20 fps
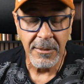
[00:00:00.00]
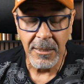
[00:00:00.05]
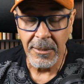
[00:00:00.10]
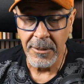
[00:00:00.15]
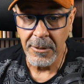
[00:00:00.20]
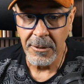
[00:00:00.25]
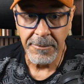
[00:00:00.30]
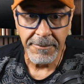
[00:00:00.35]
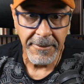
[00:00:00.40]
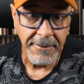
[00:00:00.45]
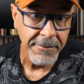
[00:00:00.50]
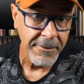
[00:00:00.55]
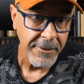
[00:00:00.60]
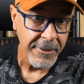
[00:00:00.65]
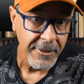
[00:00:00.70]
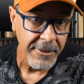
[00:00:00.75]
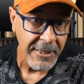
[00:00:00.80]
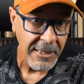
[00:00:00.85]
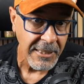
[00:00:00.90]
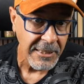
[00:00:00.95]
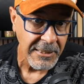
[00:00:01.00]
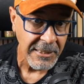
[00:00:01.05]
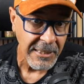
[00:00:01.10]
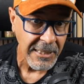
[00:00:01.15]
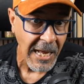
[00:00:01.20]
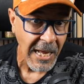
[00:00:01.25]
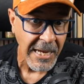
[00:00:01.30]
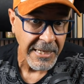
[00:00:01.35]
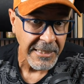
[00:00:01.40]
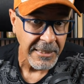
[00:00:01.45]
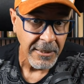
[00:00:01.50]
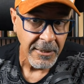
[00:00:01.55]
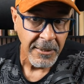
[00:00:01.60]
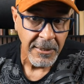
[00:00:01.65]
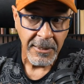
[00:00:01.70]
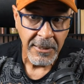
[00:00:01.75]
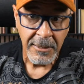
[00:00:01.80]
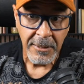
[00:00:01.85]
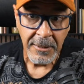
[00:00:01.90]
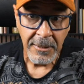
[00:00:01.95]
And there's people that are getting denied
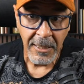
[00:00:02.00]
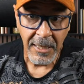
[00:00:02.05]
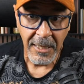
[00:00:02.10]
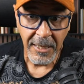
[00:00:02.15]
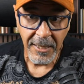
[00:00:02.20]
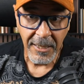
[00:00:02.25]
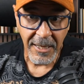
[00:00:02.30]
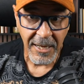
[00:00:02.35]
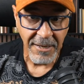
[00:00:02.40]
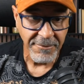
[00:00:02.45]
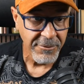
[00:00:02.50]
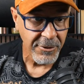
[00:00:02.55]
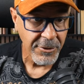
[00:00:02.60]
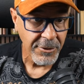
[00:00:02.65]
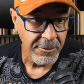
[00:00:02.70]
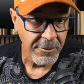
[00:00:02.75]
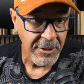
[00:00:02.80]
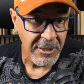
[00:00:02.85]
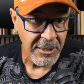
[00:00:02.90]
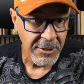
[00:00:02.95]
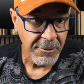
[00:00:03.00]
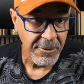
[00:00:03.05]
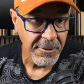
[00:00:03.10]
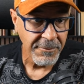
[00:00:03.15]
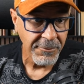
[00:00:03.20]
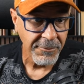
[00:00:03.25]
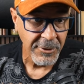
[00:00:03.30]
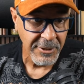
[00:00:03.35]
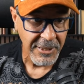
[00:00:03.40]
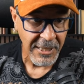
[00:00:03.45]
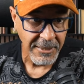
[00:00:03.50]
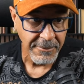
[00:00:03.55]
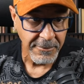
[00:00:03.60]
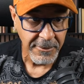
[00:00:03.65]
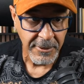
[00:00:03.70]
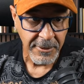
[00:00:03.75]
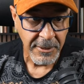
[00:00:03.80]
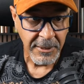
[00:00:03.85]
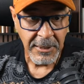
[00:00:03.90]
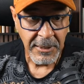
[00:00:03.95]
after doing it 3 or 4
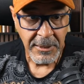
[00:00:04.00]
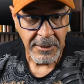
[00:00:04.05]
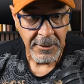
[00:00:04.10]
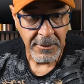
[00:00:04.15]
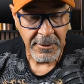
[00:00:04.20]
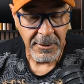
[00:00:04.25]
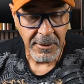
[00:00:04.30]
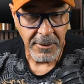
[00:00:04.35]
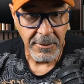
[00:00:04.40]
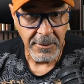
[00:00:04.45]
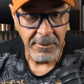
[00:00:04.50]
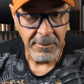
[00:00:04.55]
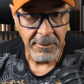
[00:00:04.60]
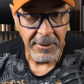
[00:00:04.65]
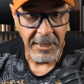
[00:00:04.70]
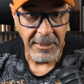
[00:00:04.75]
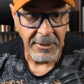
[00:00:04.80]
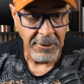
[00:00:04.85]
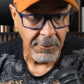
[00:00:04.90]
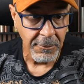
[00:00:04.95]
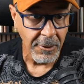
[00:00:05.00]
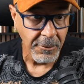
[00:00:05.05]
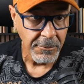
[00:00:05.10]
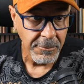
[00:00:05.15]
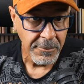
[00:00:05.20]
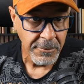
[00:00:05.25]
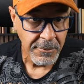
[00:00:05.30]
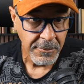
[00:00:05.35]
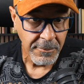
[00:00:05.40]
times, so in a row,